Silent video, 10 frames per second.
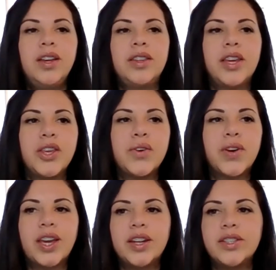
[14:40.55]
Then you
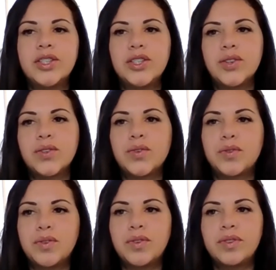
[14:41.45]
get
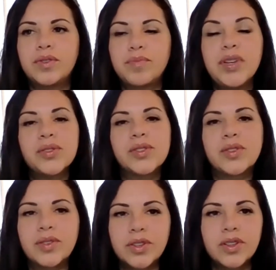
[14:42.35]
into middle
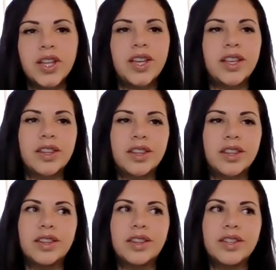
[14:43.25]
school
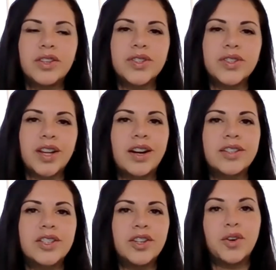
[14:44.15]
and you start,
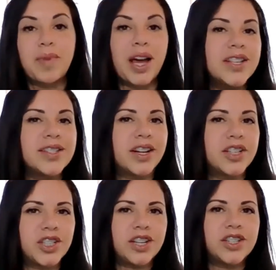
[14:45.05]
your body starts
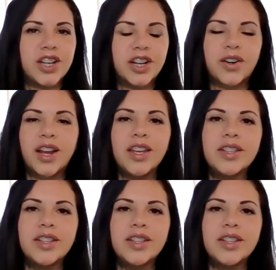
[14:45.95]
changing, right?